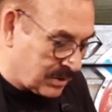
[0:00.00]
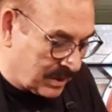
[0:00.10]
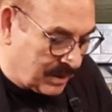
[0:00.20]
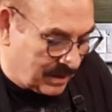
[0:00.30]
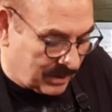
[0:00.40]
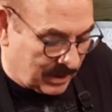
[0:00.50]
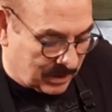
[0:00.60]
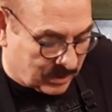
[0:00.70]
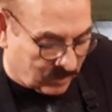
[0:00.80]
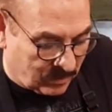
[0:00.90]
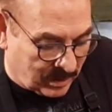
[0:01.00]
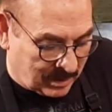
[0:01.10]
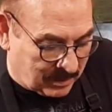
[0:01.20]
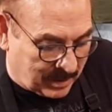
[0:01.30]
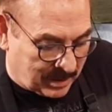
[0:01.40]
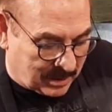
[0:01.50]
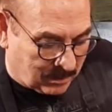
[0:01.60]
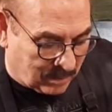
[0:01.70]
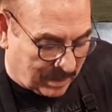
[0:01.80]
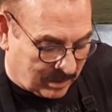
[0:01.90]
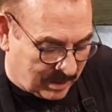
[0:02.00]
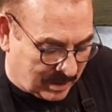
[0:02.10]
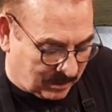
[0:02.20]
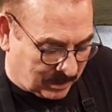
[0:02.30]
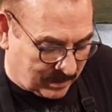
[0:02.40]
see, these are really beginning to brown up.